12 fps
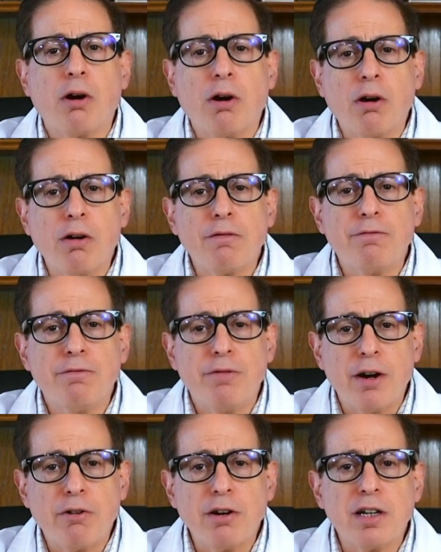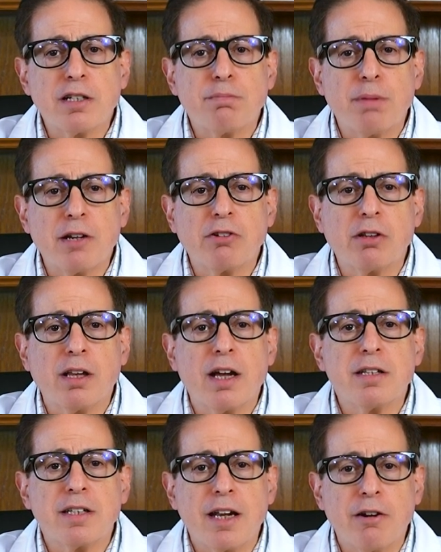are very
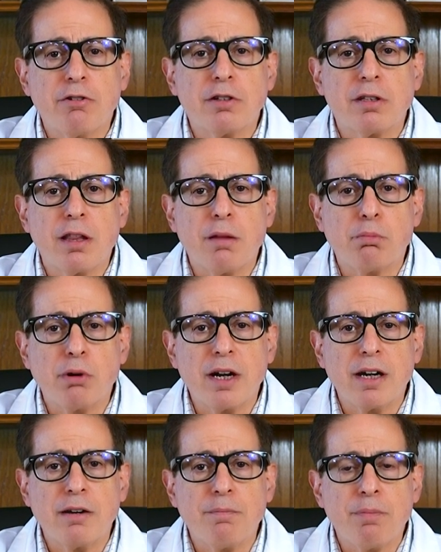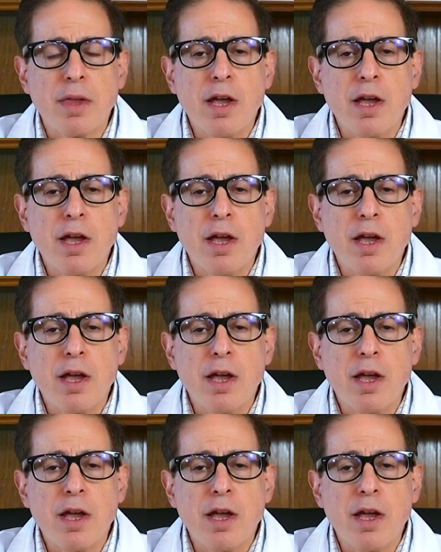specialized areas of the brain